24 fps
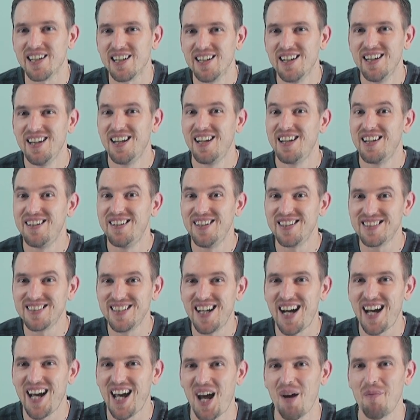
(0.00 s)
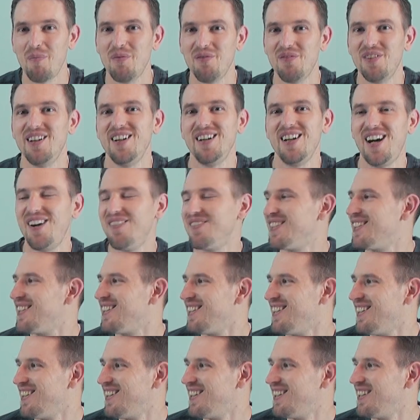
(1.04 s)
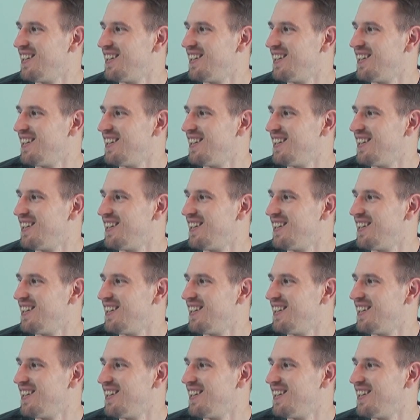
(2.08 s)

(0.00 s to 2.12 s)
And I think it does not happen very often.